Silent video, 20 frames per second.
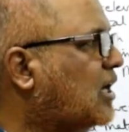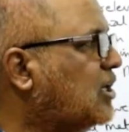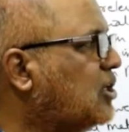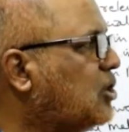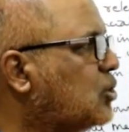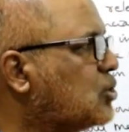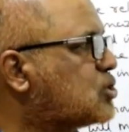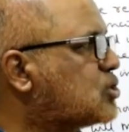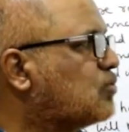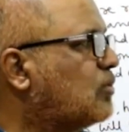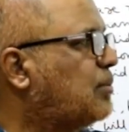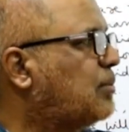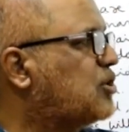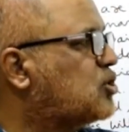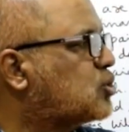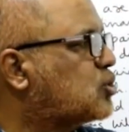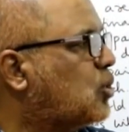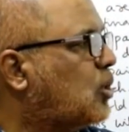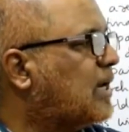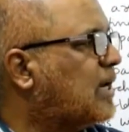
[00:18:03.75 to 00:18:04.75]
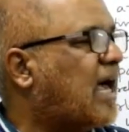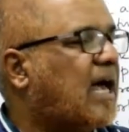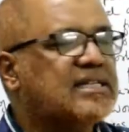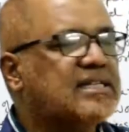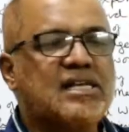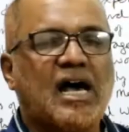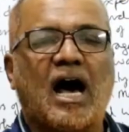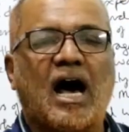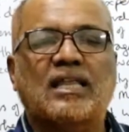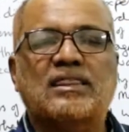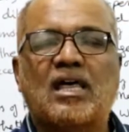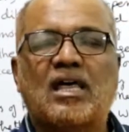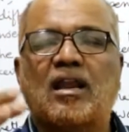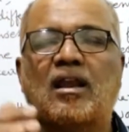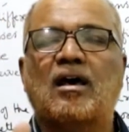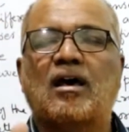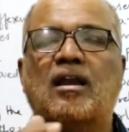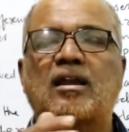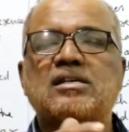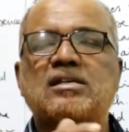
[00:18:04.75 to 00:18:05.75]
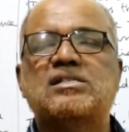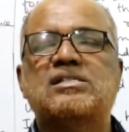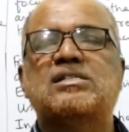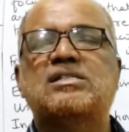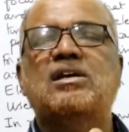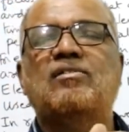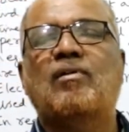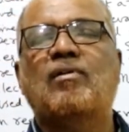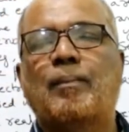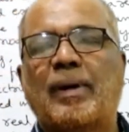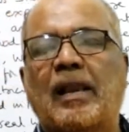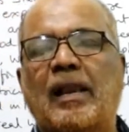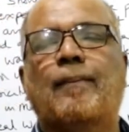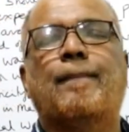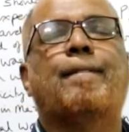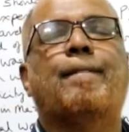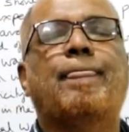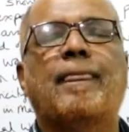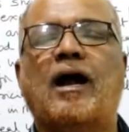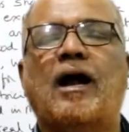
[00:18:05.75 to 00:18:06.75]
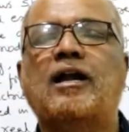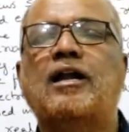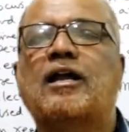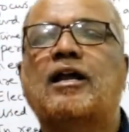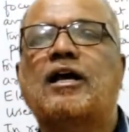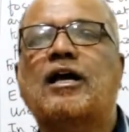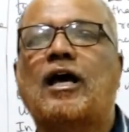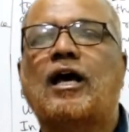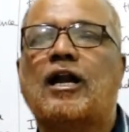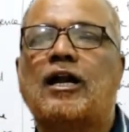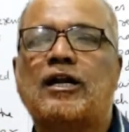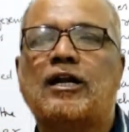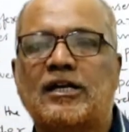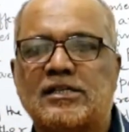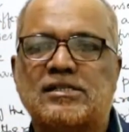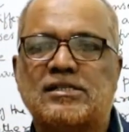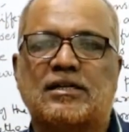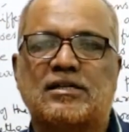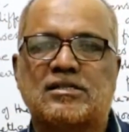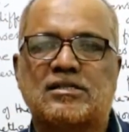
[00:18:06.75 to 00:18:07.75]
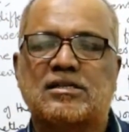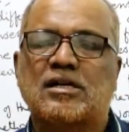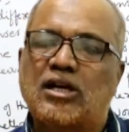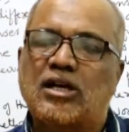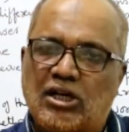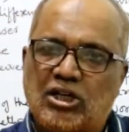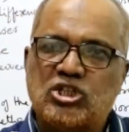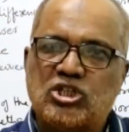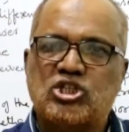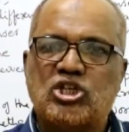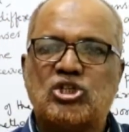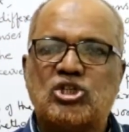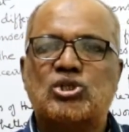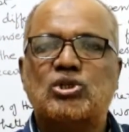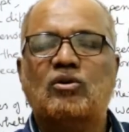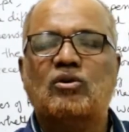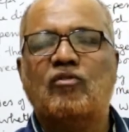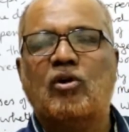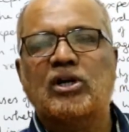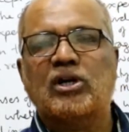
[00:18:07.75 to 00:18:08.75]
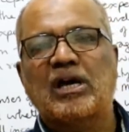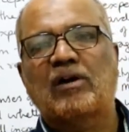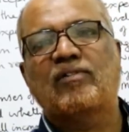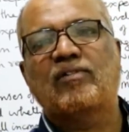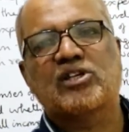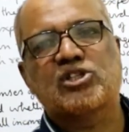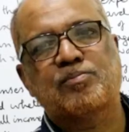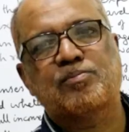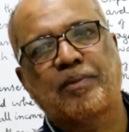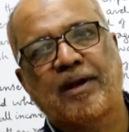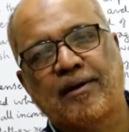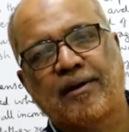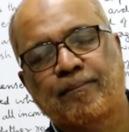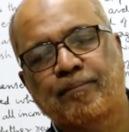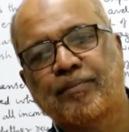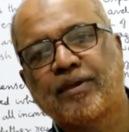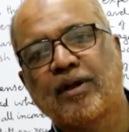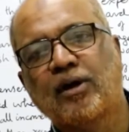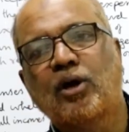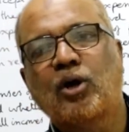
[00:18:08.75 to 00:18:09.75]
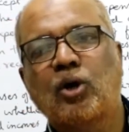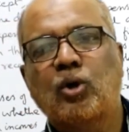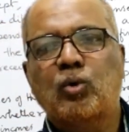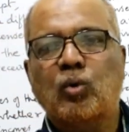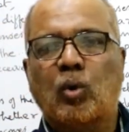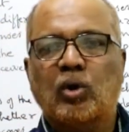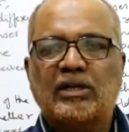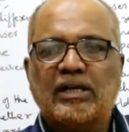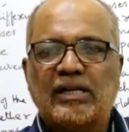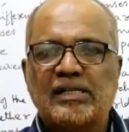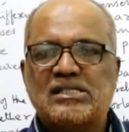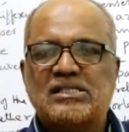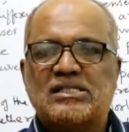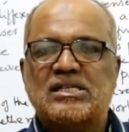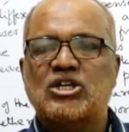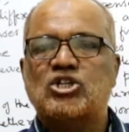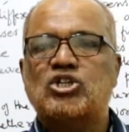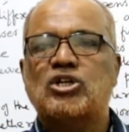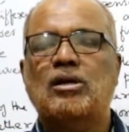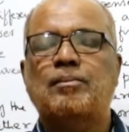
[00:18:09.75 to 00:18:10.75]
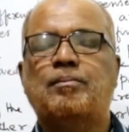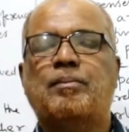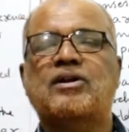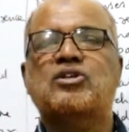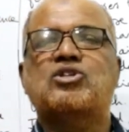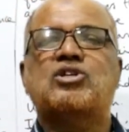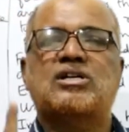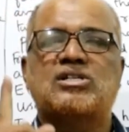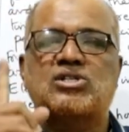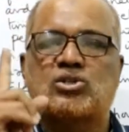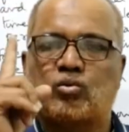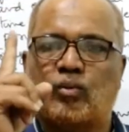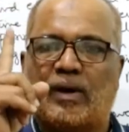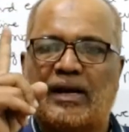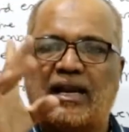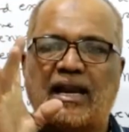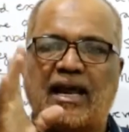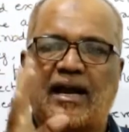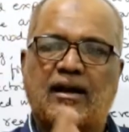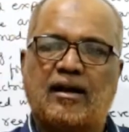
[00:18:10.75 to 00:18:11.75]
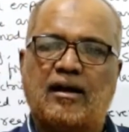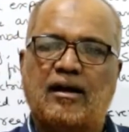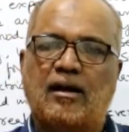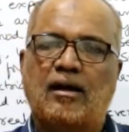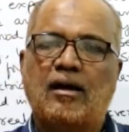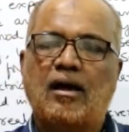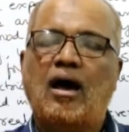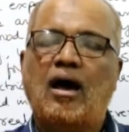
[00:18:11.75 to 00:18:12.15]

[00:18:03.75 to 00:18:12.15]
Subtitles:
unused will be shown as other receivable under current assets. Just now what I have explained. Total stationery purchased 1 lakh.